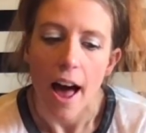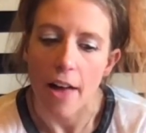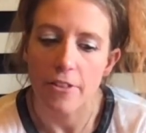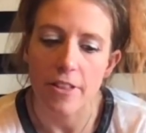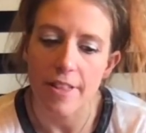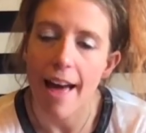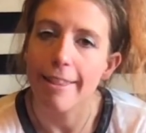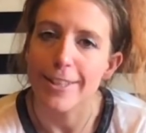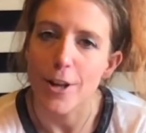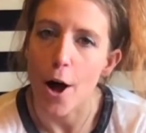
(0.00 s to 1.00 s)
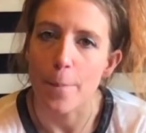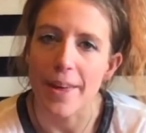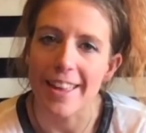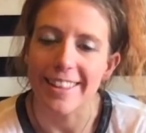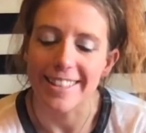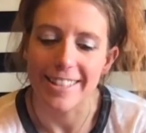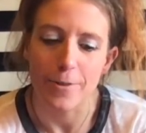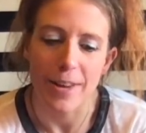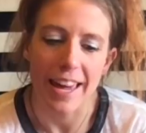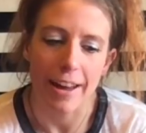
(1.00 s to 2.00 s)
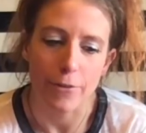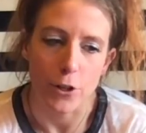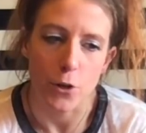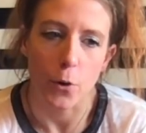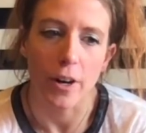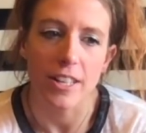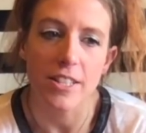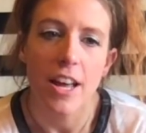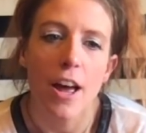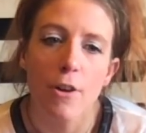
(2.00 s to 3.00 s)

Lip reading: Other than that, let's hop in. Let's see what we can get for Taurus